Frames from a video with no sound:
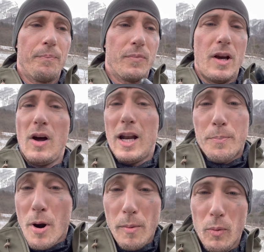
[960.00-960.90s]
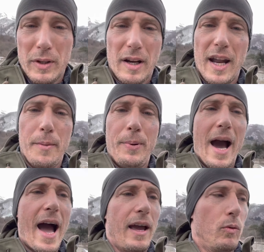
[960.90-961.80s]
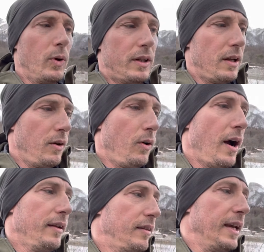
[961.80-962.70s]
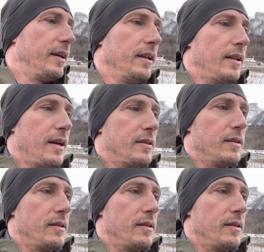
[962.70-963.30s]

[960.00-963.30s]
they had a problem with their API, and I think that